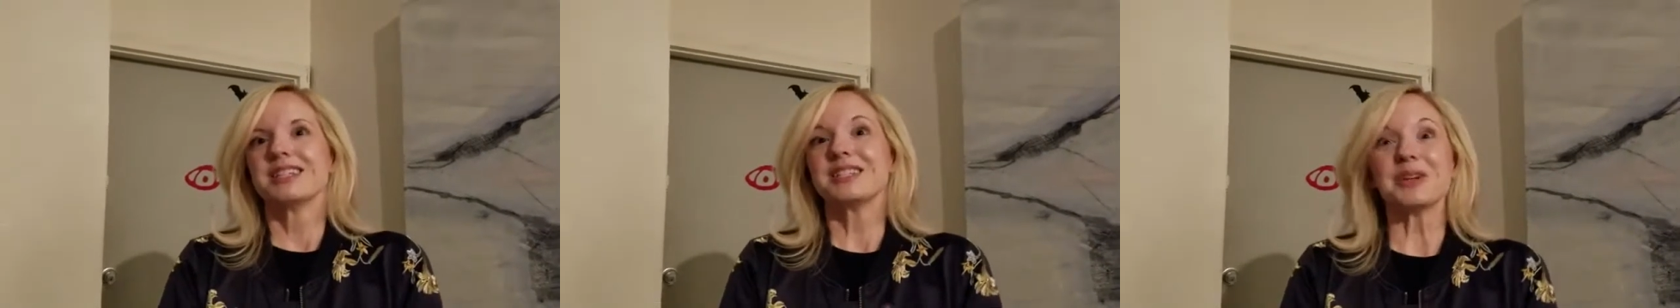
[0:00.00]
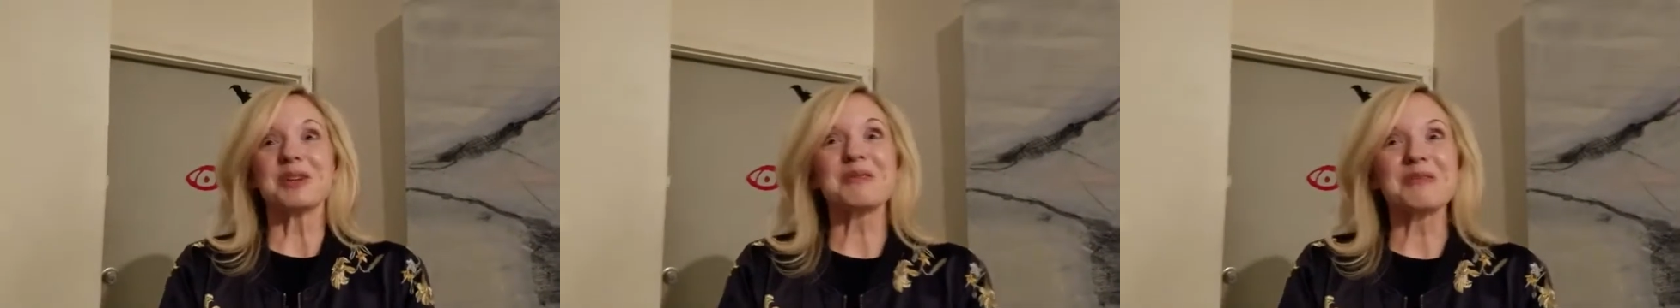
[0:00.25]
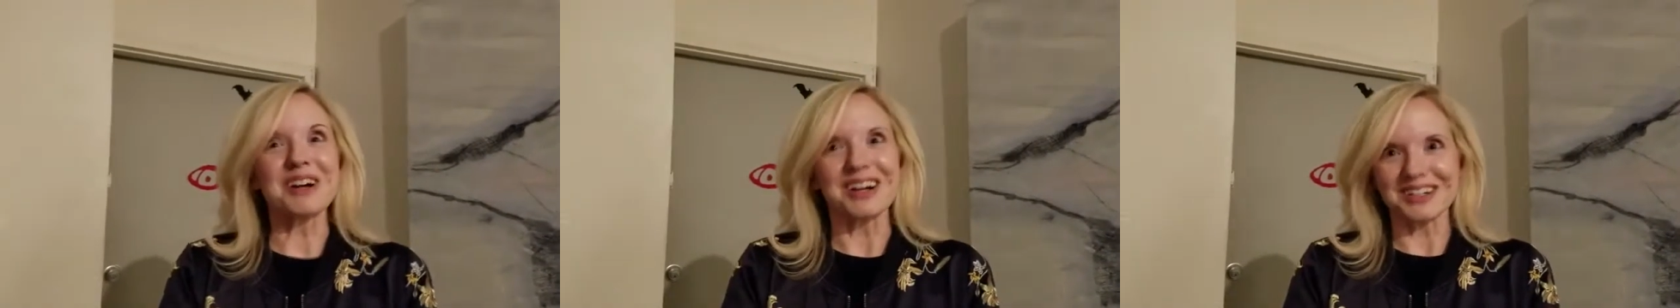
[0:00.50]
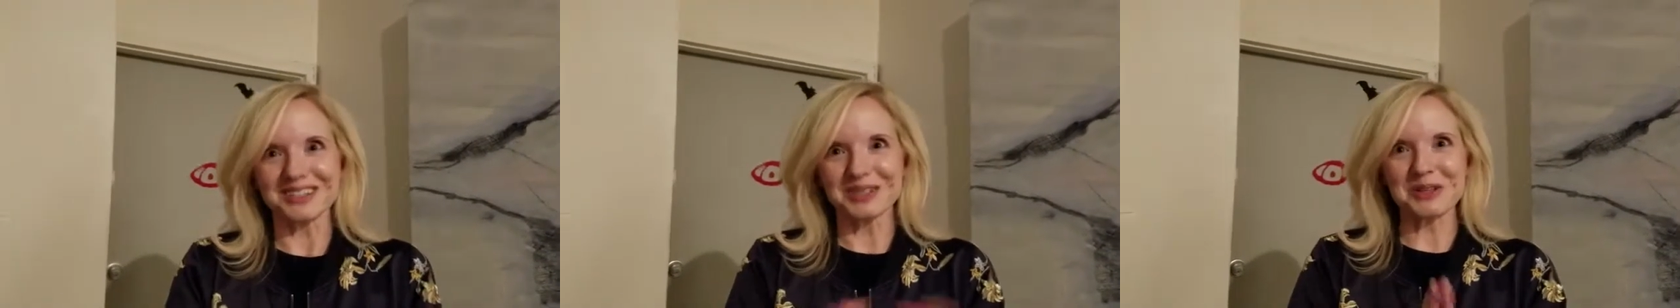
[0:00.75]
So you
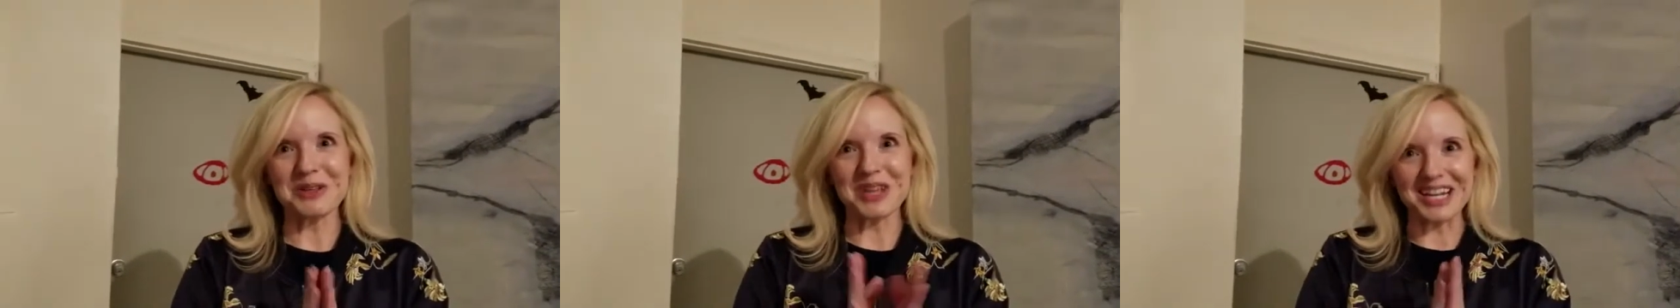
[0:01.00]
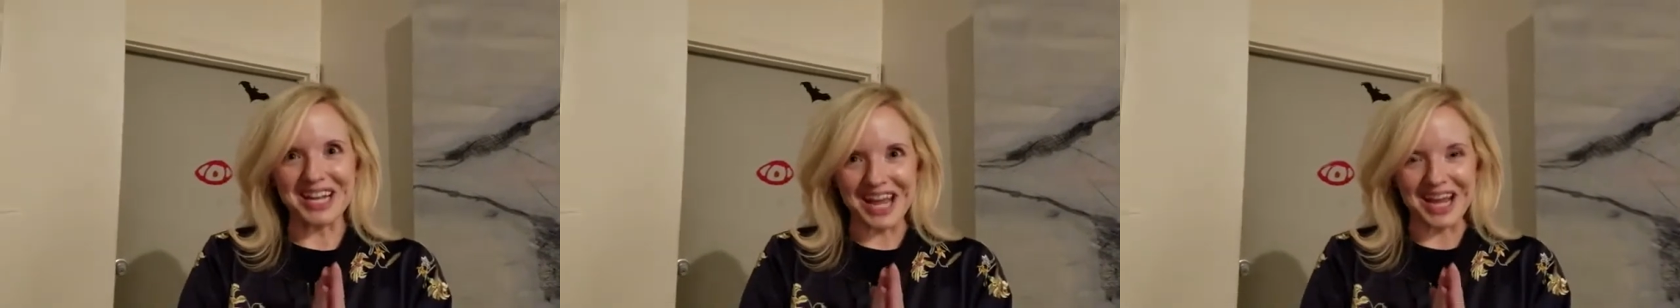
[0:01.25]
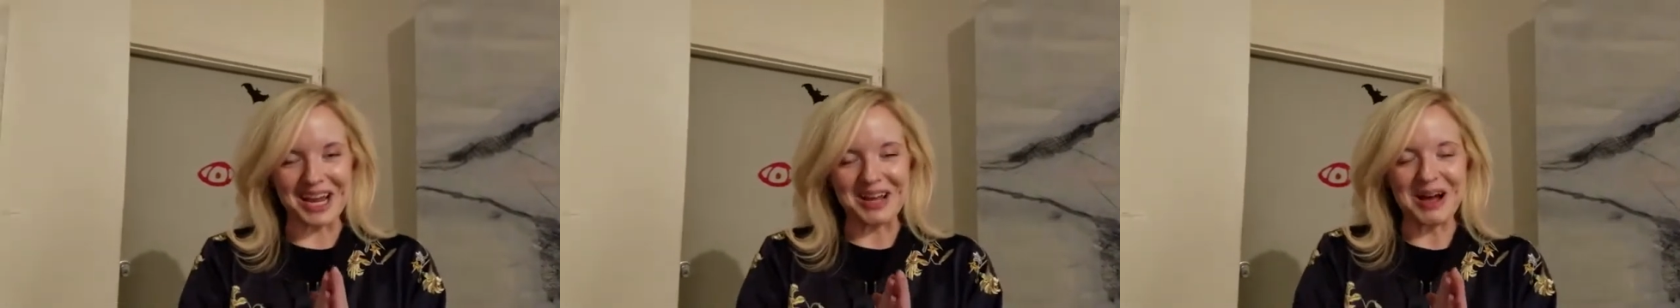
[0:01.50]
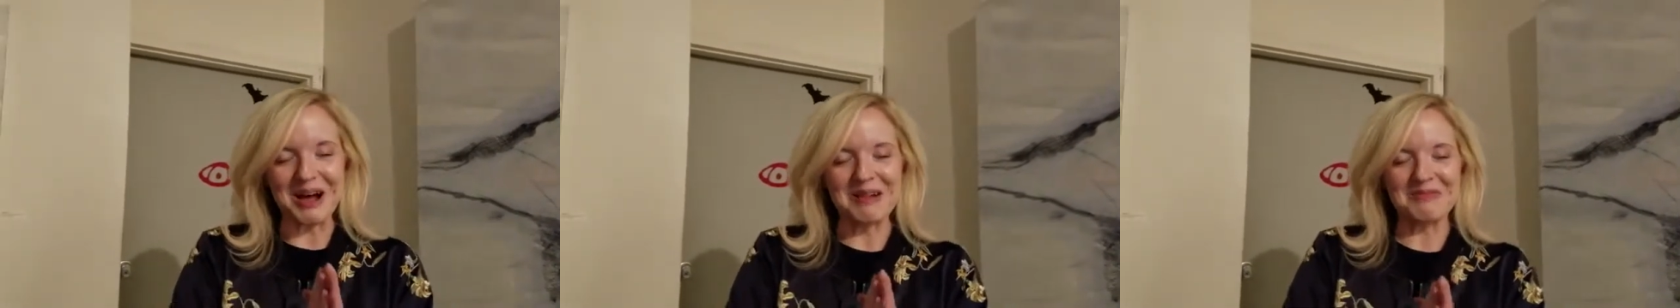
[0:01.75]
were, so you get an
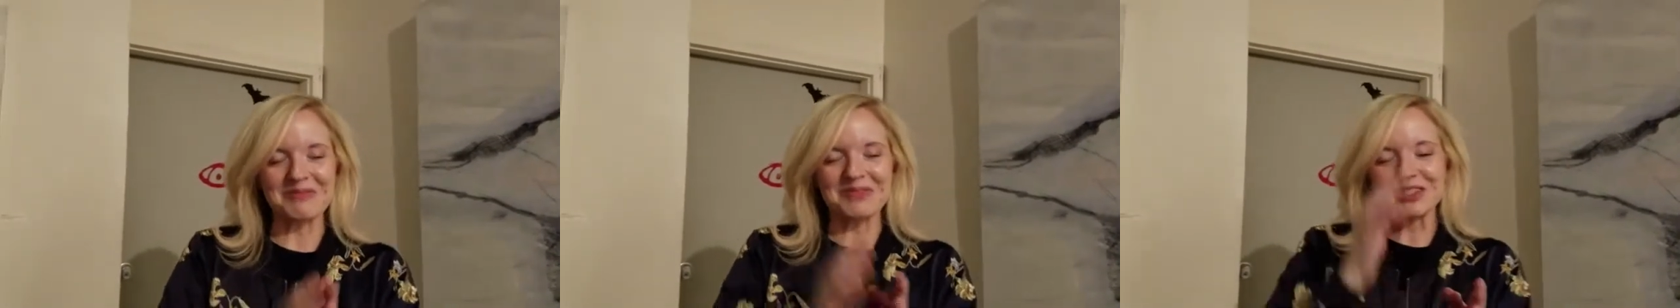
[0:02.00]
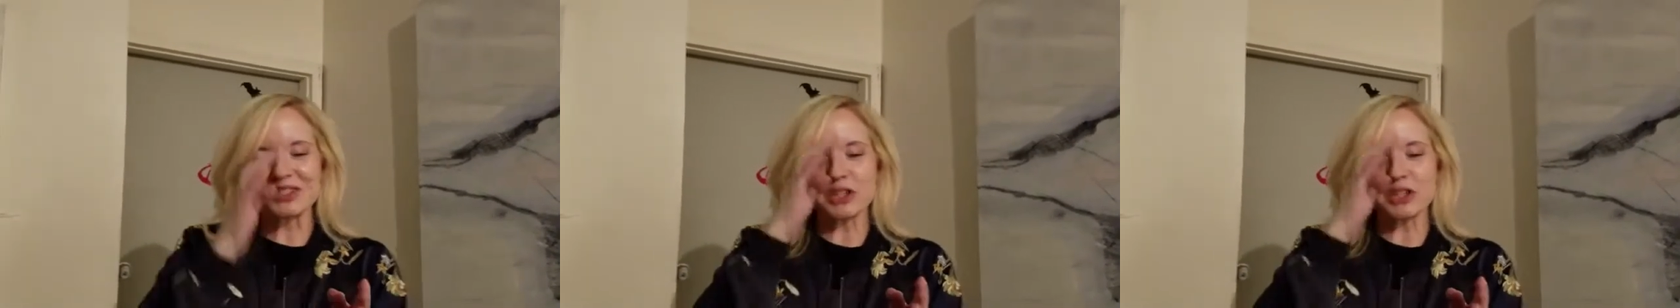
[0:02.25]
A.